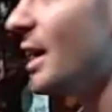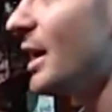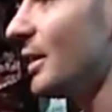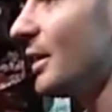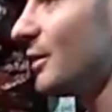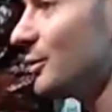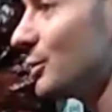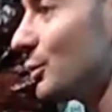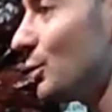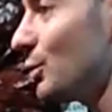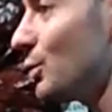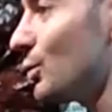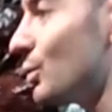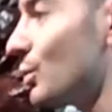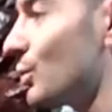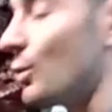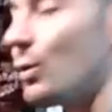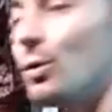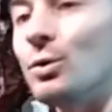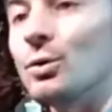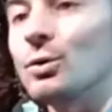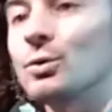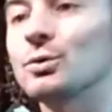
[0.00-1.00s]
carved cuckoo
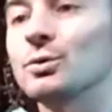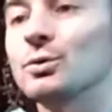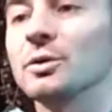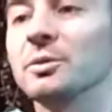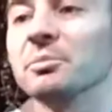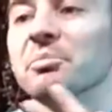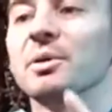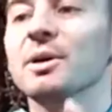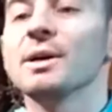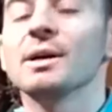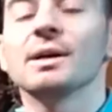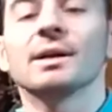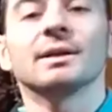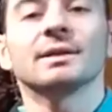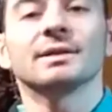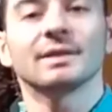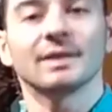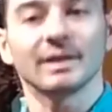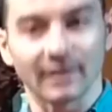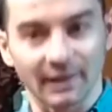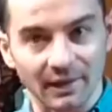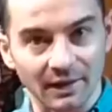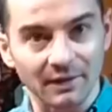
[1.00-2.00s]
clocks with
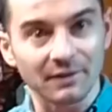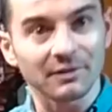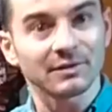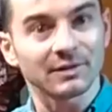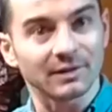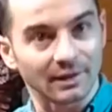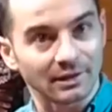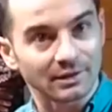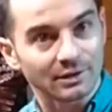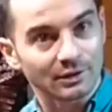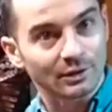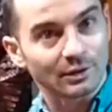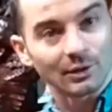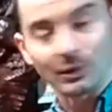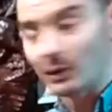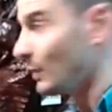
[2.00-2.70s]
birds, leaves, and so